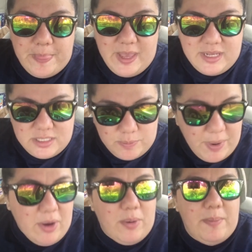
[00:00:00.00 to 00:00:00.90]

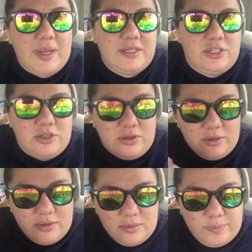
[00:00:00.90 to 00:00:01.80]

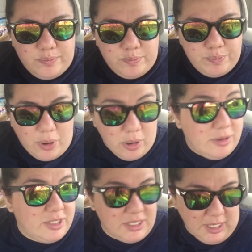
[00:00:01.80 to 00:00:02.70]
experimental
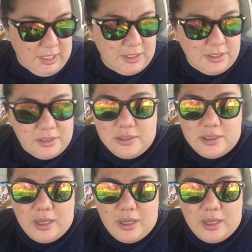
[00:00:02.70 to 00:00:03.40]
person